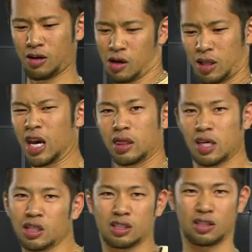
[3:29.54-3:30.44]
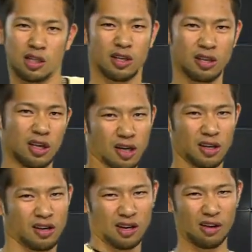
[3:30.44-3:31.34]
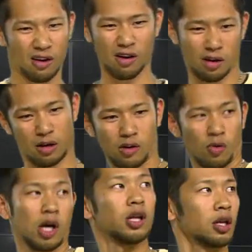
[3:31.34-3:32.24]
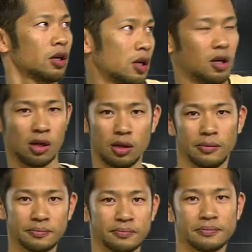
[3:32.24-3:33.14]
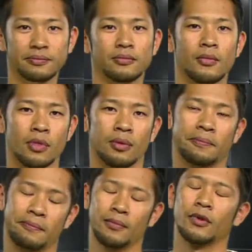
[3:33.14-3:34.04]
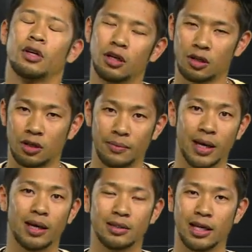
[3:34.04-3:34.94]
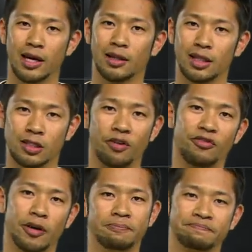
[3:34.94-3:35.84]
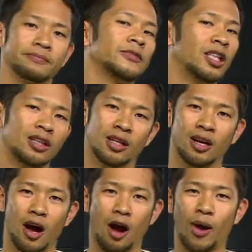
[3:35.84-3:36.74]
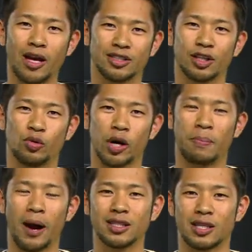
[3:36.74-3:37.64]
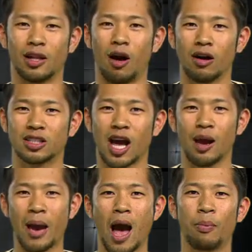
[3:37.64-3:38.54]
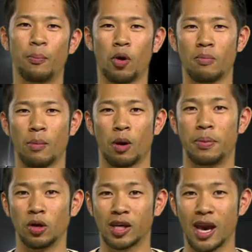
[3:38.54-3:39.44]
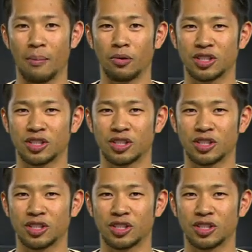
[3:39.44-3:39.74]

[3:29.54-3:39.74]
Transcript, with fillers: oh, like this? Yeah. Right. Uh, what? People won't let you do that anymore. Man, dang it, that's no fun. All right, to the quick bites. Longtime Apple board member Bill Campbell